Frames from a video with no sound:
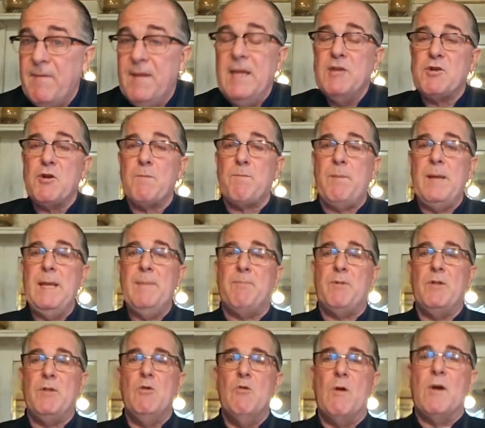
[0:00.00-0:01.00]
These are
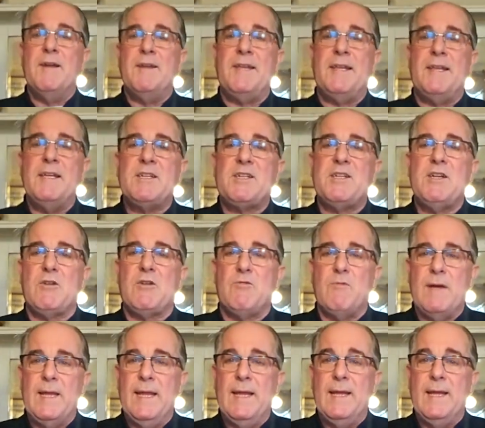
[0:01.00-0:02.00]
people who are
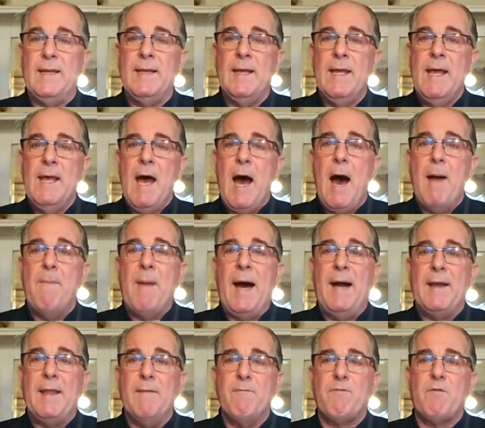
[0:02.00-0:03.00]
disagreeing
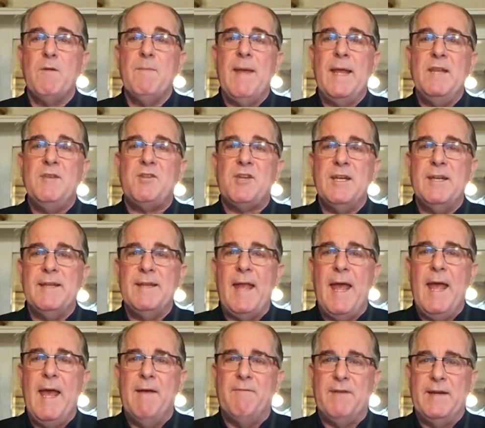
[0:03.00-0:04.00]
about information and
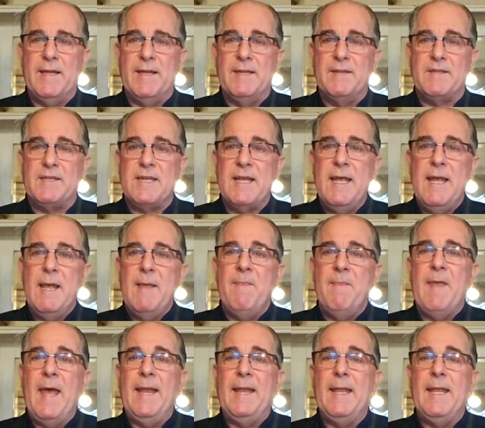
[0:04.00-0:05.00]
evidence
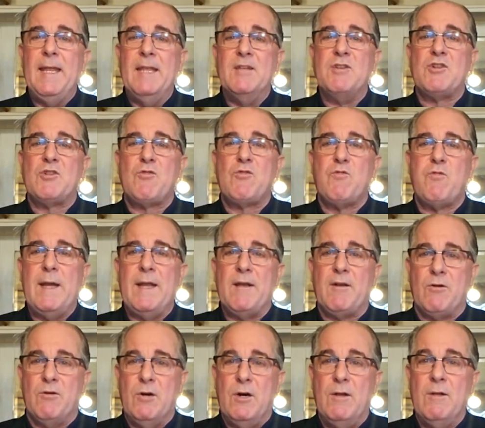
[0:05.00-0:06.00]
that is
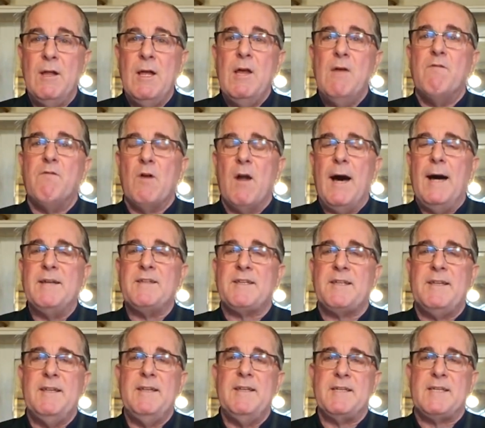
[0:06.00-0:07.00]
critical for us
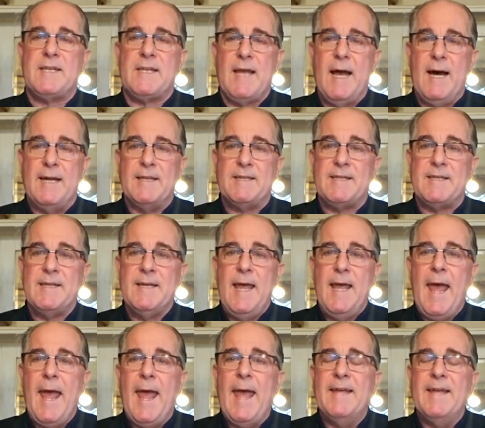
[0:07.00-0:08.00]
to discuss
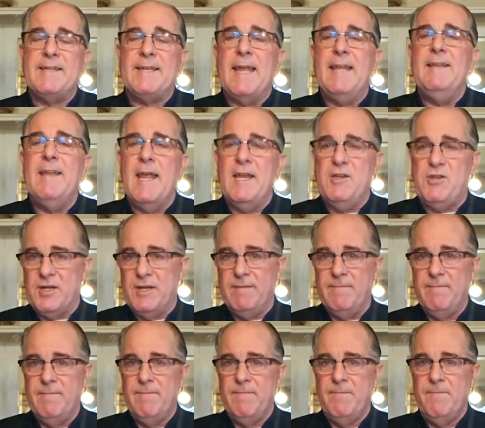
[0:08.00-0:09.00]
as a
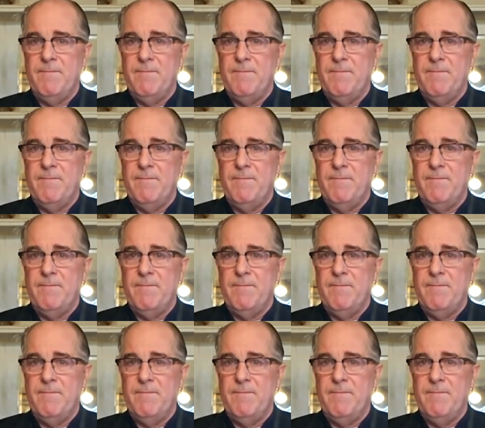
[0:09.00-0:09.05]
nation.